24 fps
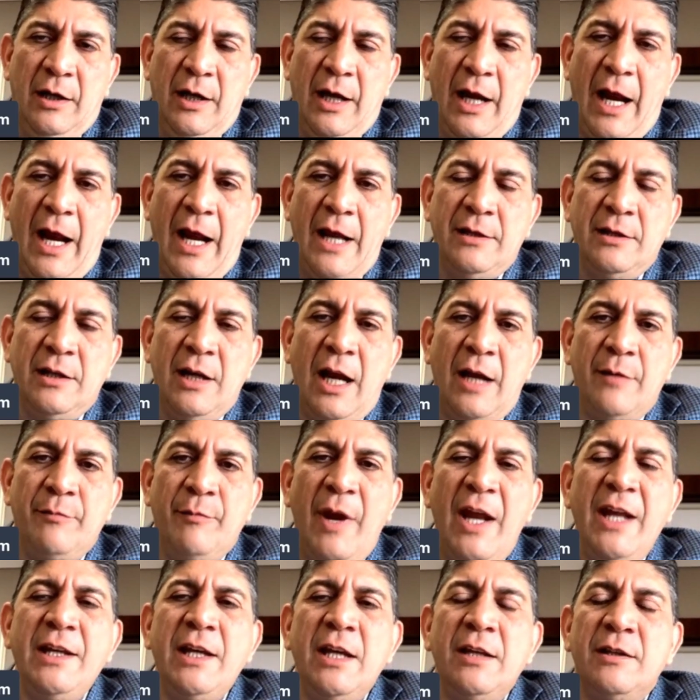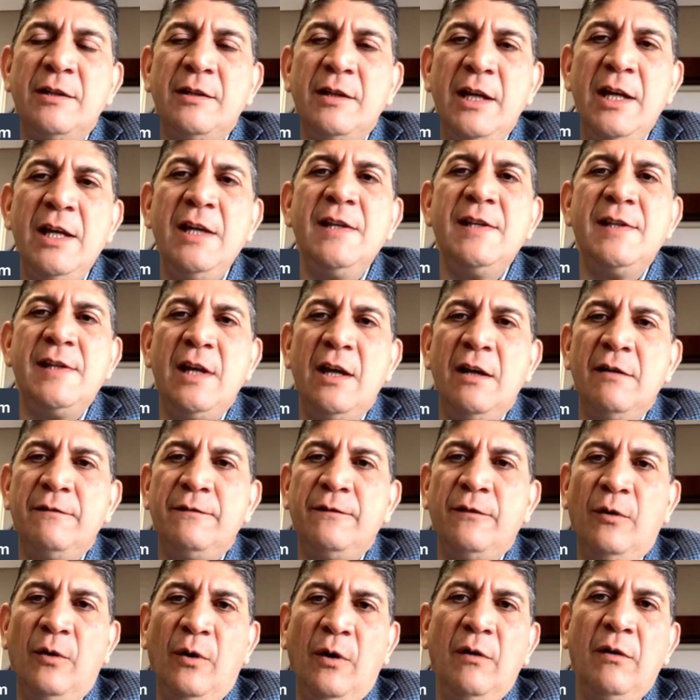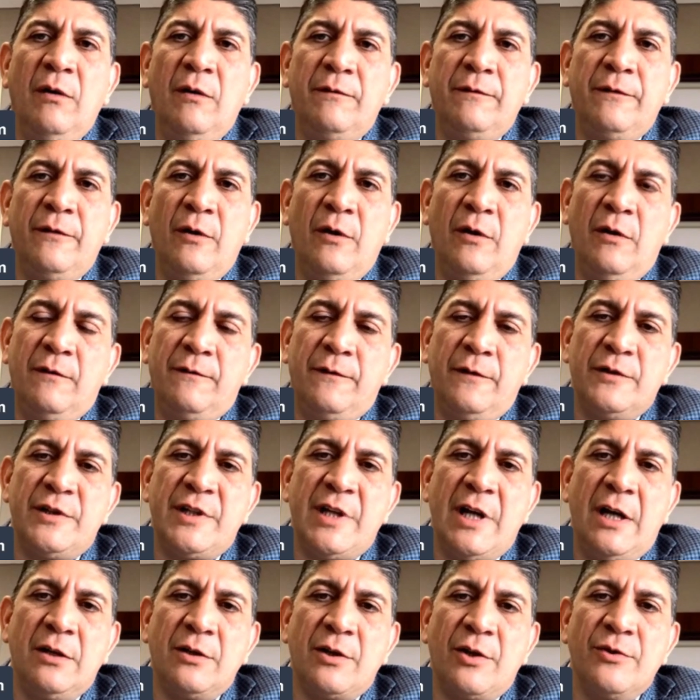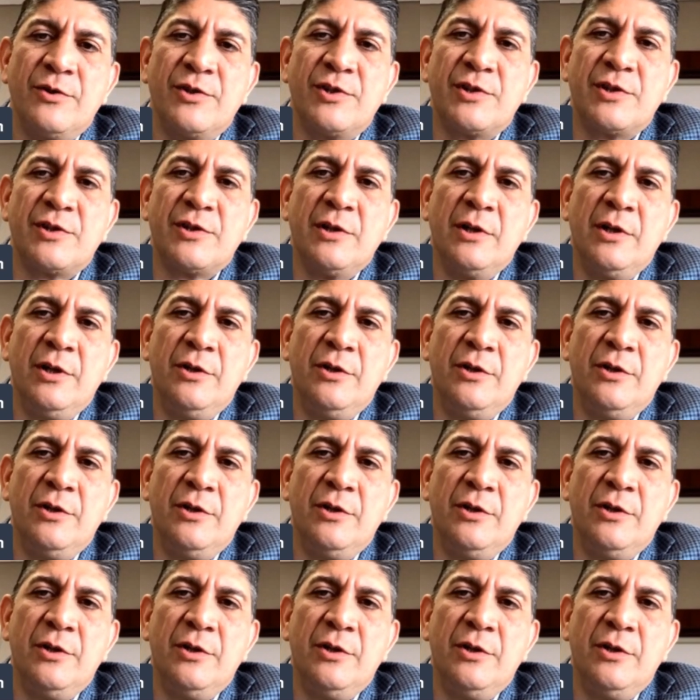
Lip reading: and make it easier for telcos